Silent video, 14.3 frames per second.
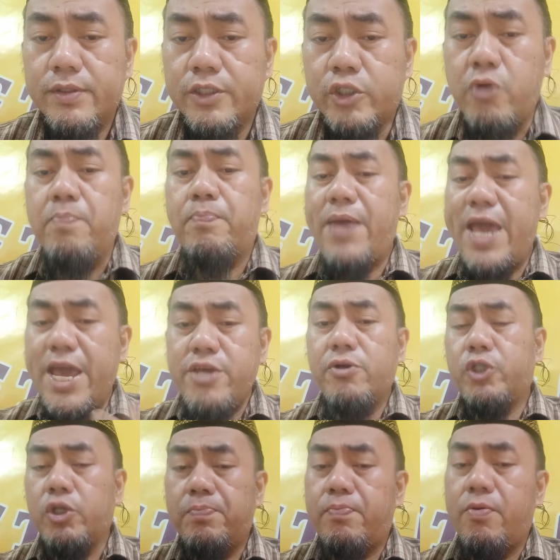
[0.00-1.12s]

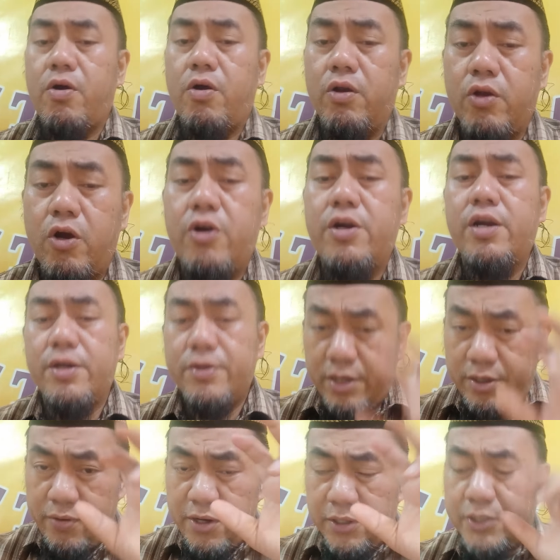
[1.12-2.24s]
companions of Paul, or the
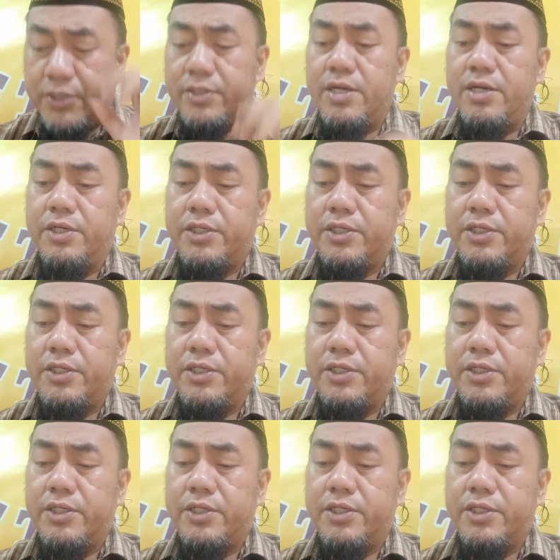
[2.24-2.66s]
Christians,